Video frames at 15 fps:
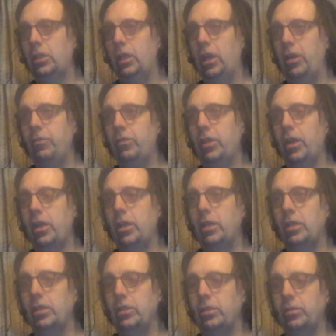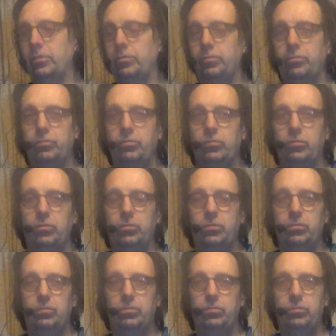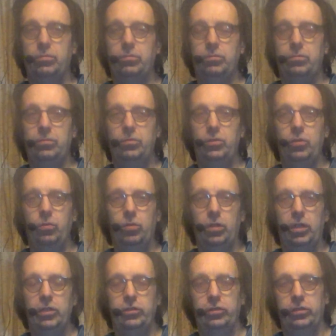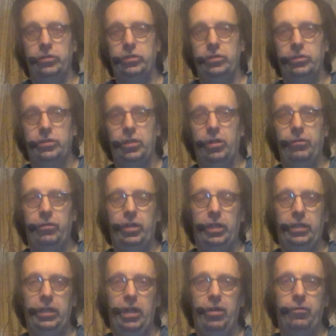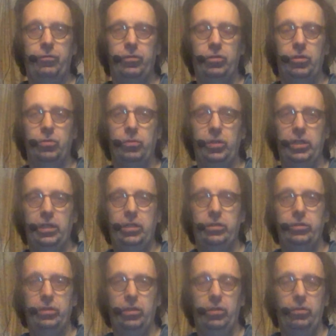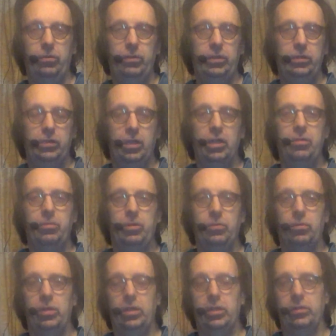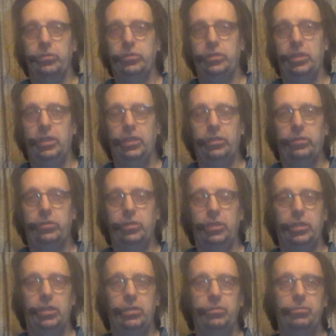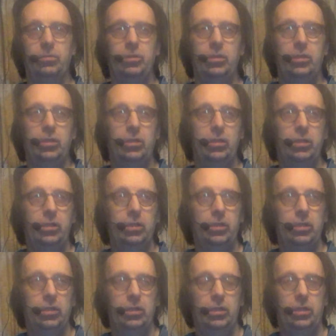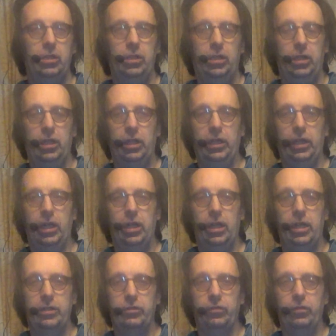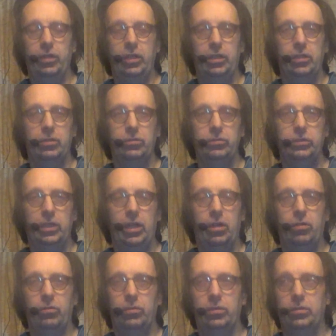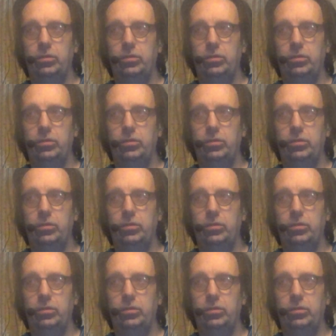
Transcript: I've got to do lunches and stuff like that for the week, so it's going to be one of those things. Um, going to get lots of videos out.